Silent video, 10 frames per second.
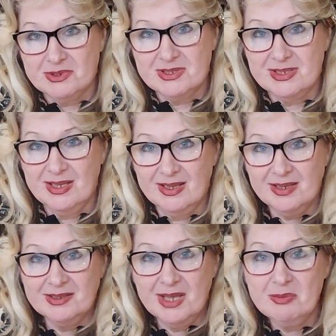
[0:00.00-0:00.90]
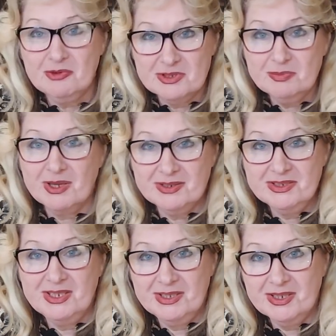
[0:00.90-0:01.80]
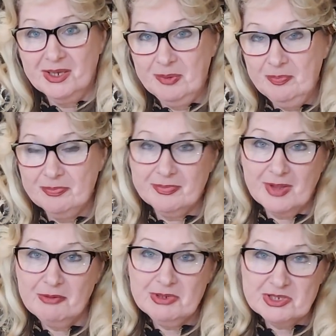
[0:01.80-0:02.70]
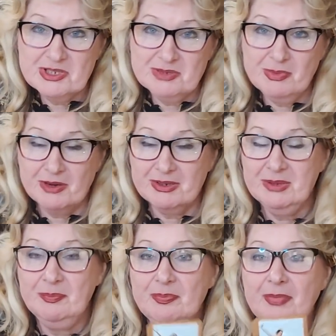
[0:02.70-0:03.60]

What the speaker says: was, her name was Marysieńka, which is Mary.